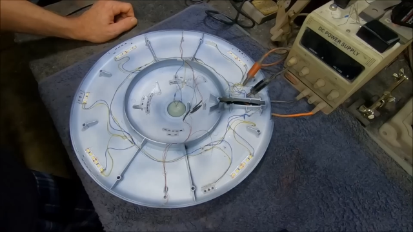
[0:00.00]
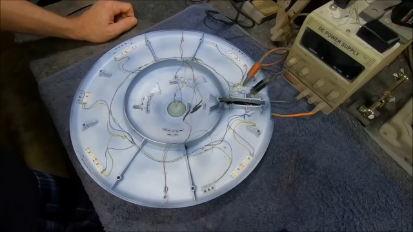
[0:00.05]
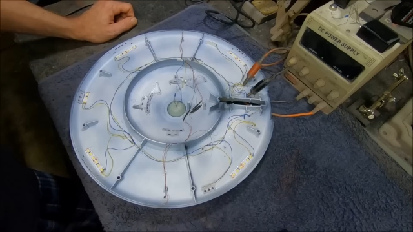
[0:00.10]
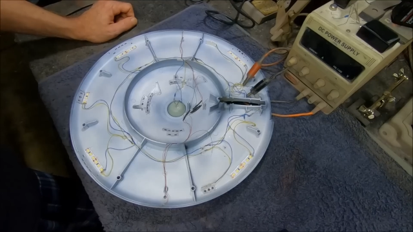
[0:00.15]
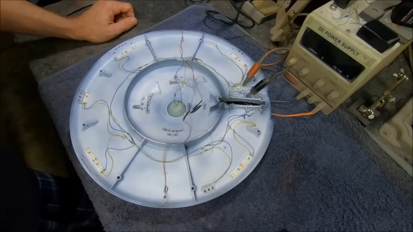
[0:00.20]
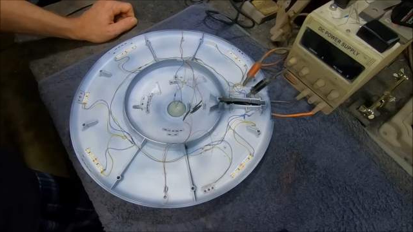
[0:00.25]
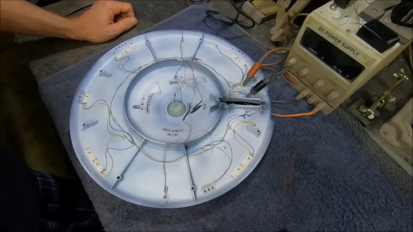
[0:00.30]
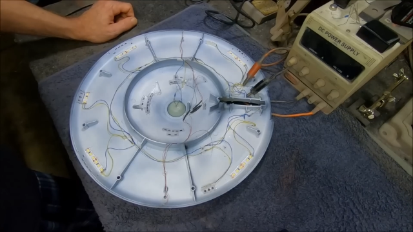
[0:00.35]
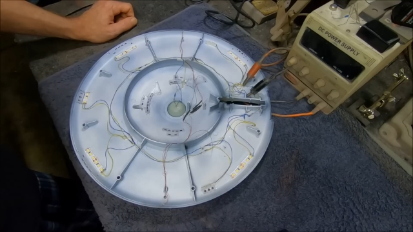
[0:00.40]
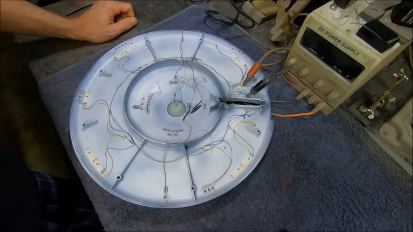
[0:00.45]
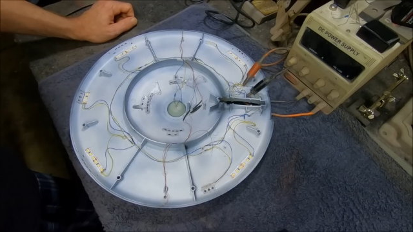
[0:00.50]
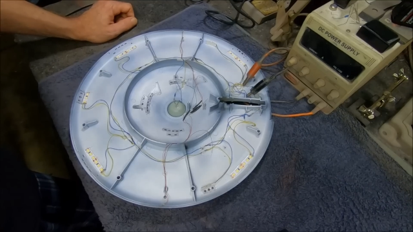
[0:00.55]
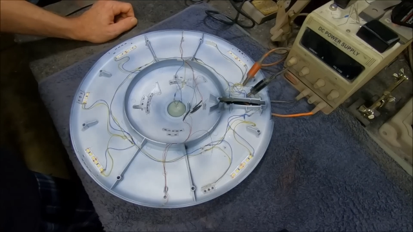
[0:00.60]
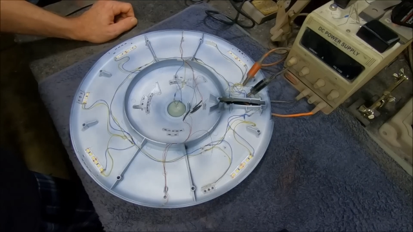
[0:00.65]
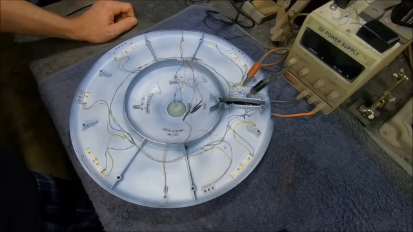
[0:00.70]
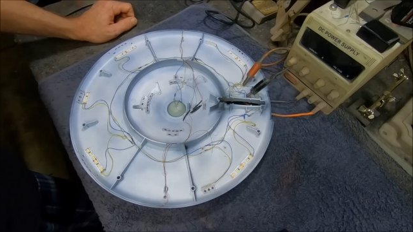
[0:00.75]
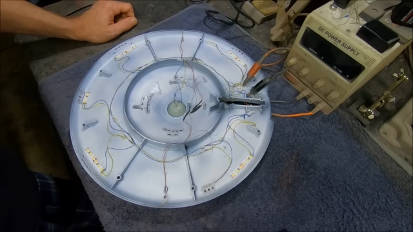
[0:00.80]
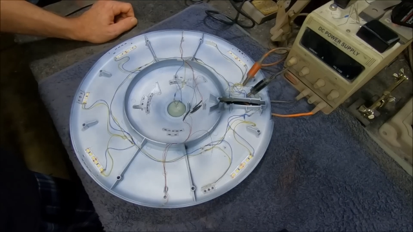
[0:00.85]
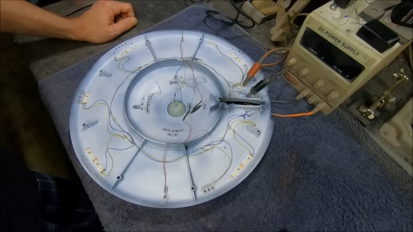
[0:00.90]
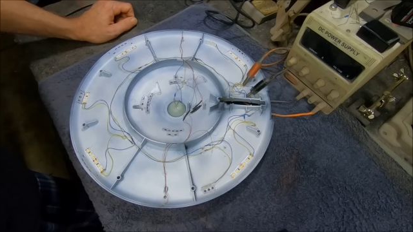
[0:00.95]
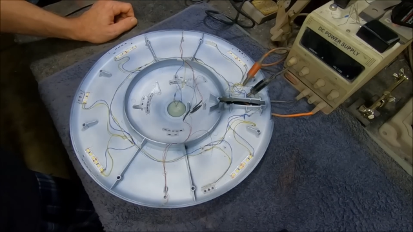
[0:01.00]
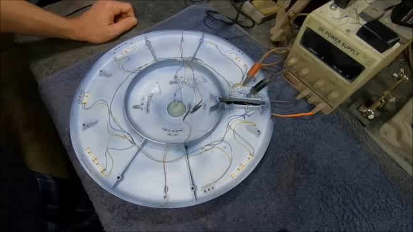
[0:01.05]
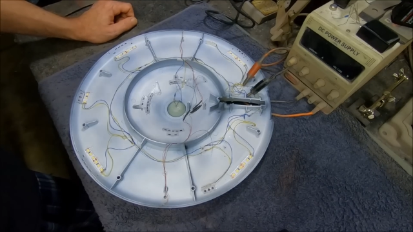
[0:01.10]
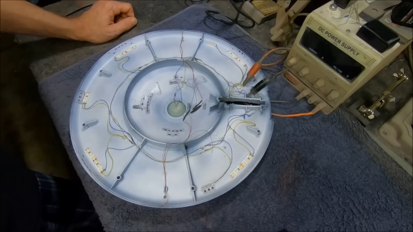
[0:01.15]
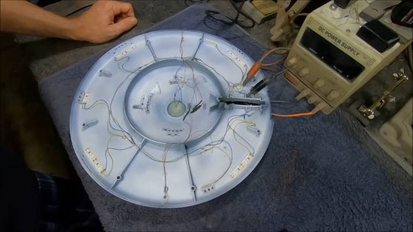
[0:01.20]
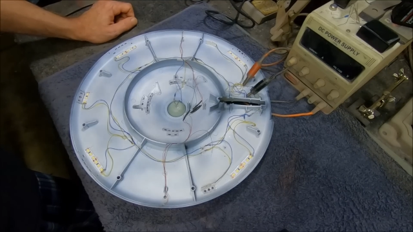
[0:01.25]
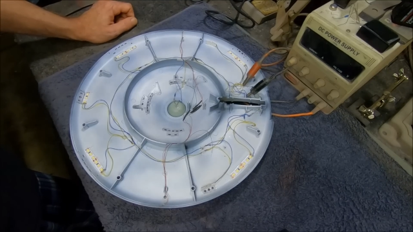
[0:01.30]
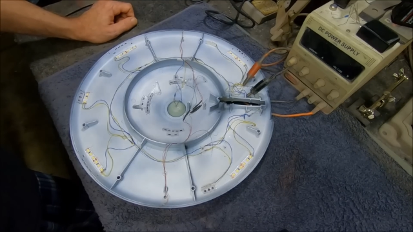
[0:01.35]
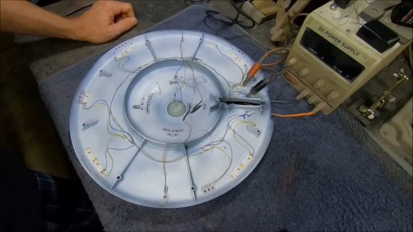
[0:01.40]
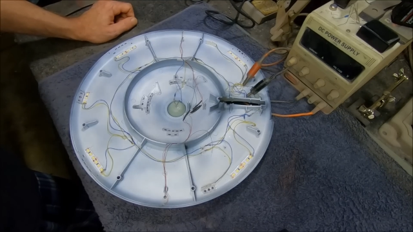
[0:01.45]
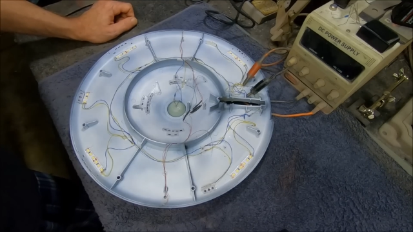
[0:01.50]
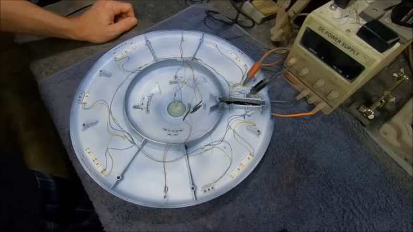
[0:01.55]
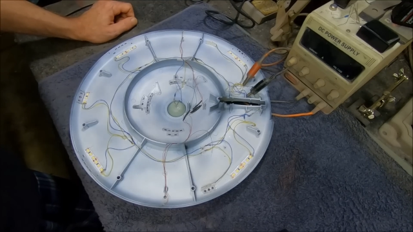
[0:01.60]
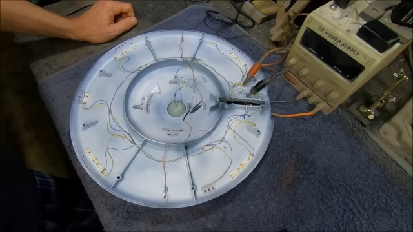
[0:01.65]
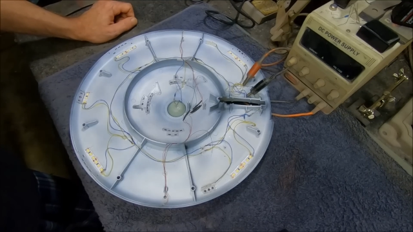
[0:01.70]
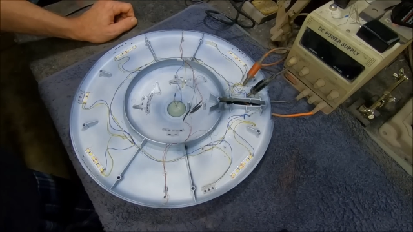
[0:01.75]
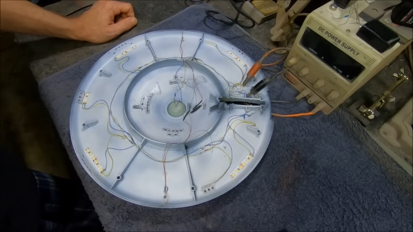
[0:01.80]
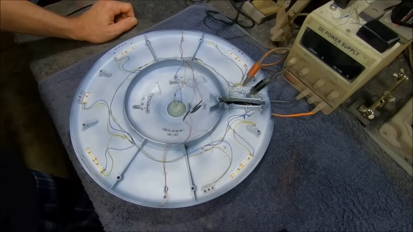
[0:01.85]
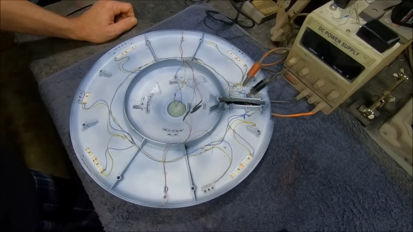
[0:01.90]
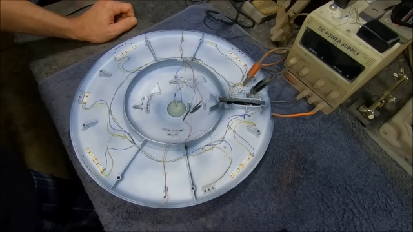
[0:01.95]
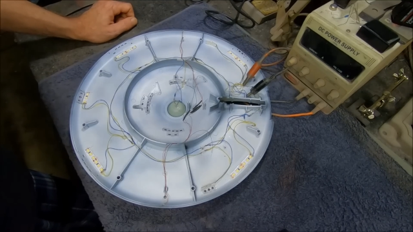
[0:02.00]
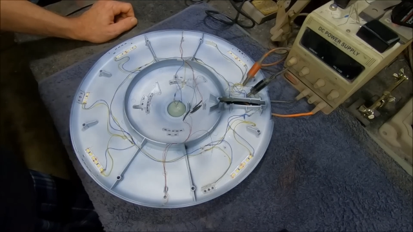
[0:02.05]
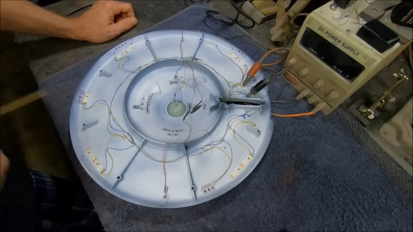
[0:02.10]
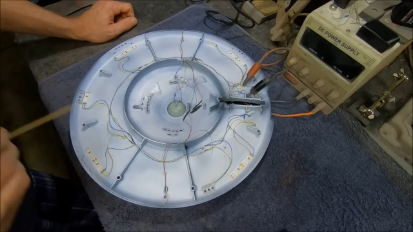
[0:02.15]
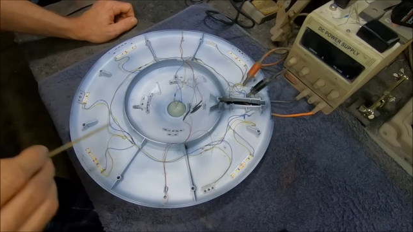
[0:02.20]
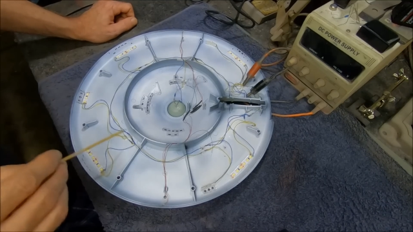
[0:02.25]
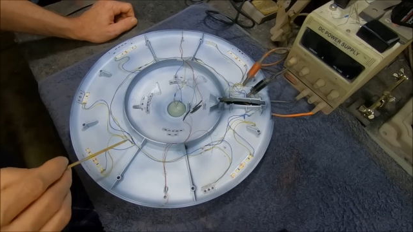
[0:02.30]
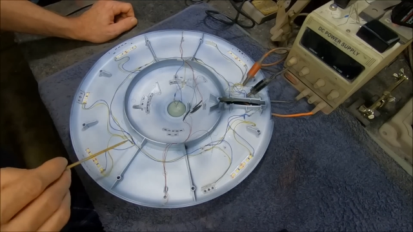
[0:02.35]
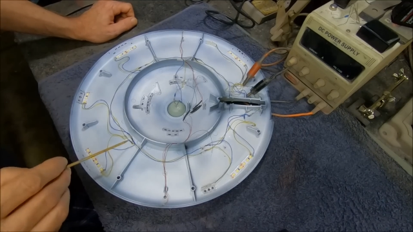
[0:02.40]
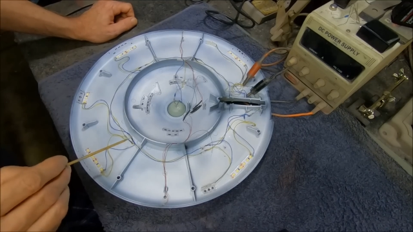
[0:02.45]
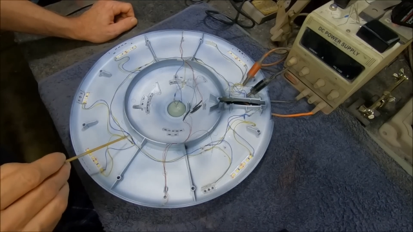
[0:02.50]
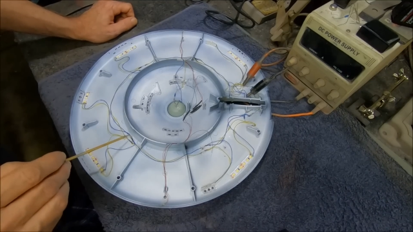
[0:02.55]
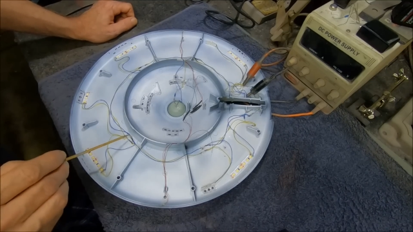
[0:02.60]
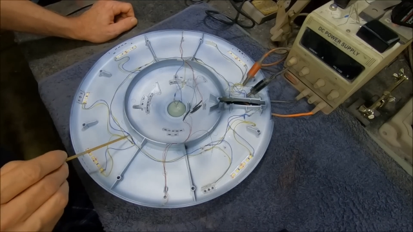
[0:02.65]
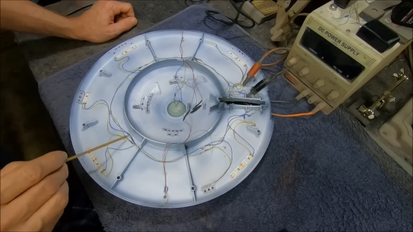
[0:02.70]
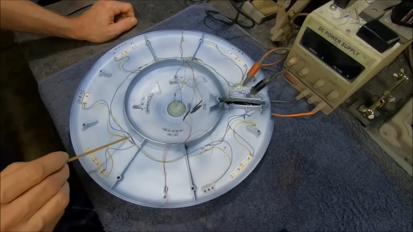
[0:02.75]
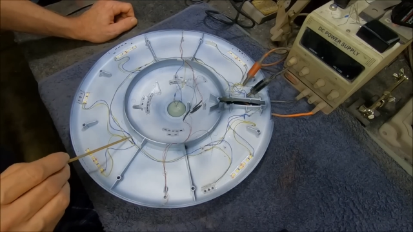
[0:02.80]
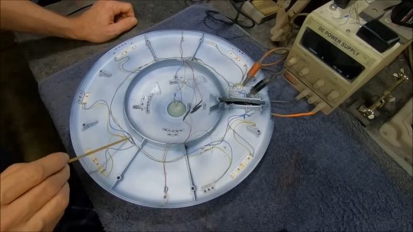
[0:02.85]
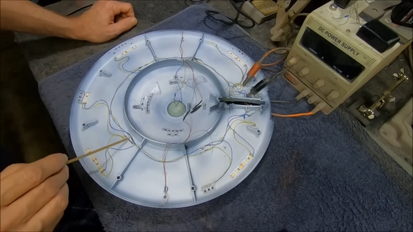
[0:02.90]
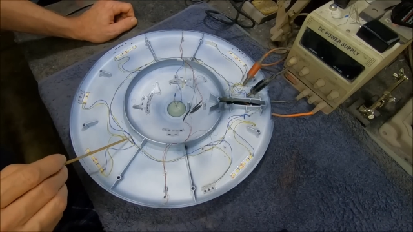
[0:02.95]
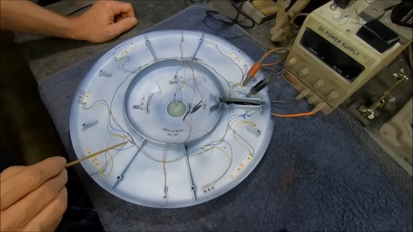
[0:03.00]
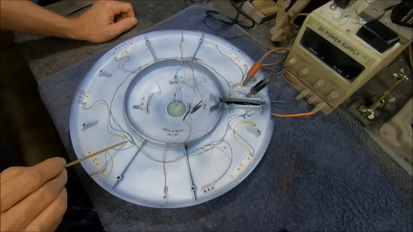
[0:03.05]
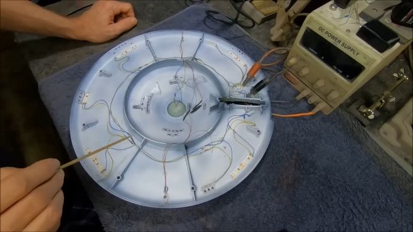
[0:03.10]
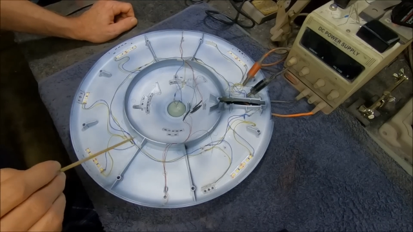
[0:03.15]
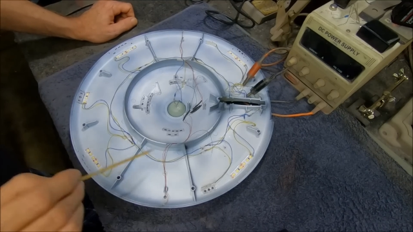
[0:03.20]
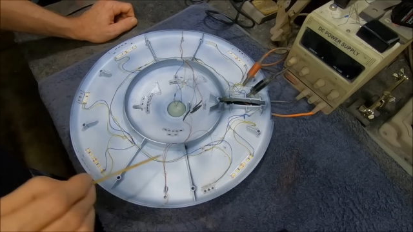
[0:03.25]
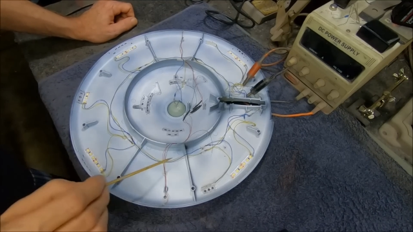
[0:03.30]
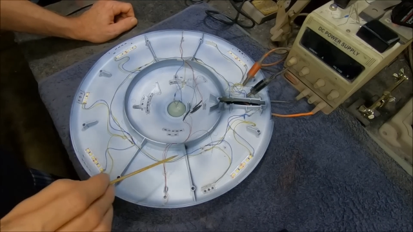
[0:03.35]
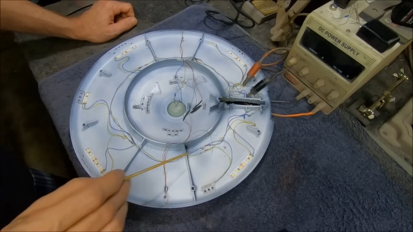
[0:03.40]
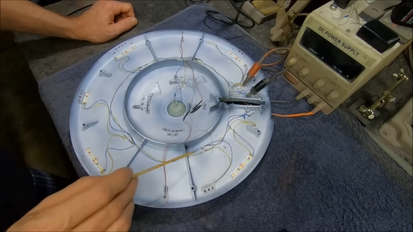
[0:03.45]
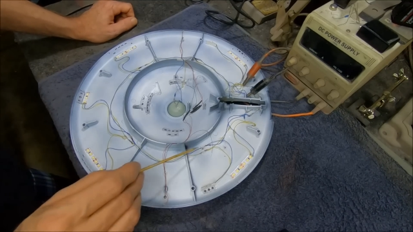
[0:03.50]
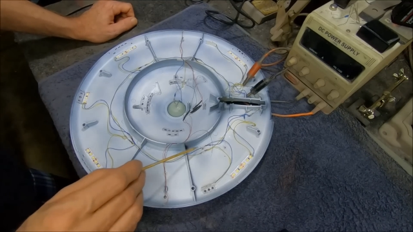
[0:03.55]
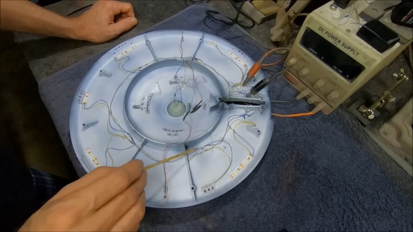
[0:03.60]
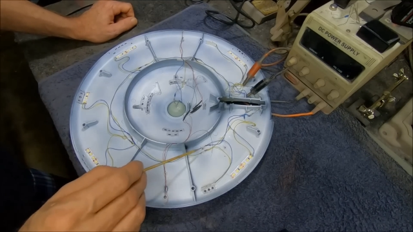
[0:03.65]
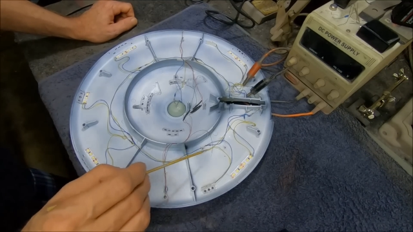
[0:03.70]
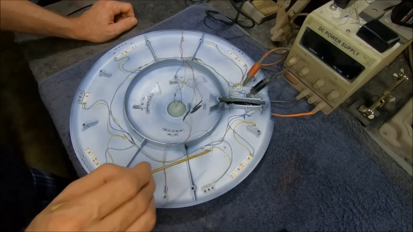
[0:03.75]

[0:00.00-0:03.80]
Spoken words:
(no speaker visible)